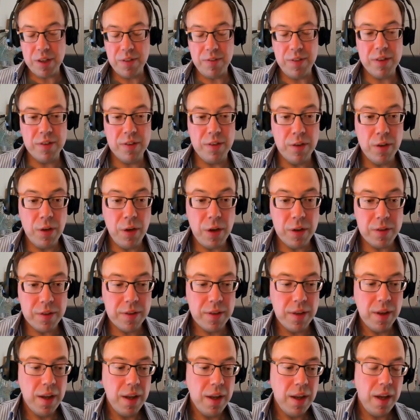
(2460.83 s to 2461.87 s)
if it's not
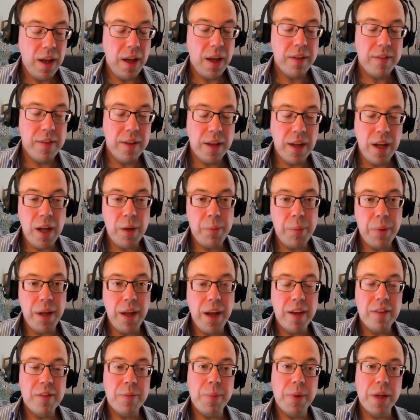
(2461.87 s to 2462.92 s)

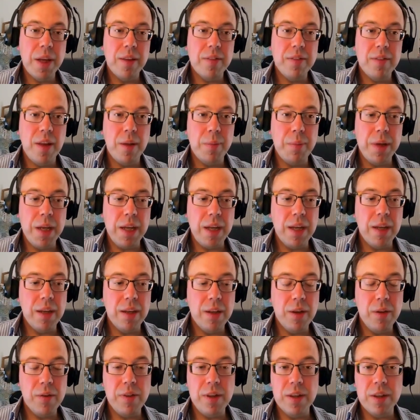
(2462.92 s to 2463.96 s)
decarbonized, because they'll be
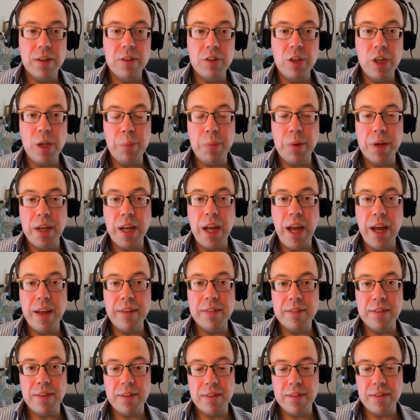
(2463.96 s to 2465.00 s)
using the cheaper
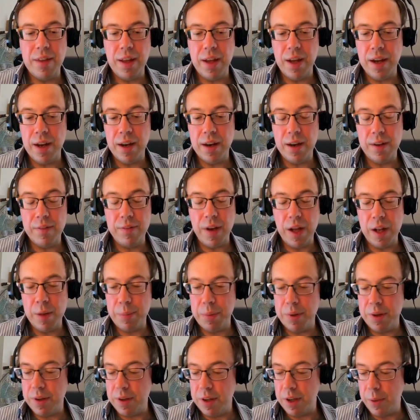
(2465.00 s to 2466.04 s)
gas that's there
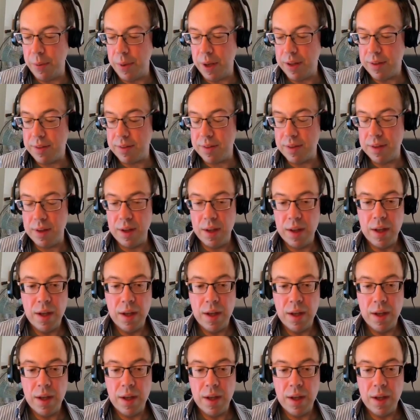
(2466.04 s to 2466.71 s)
available in the US.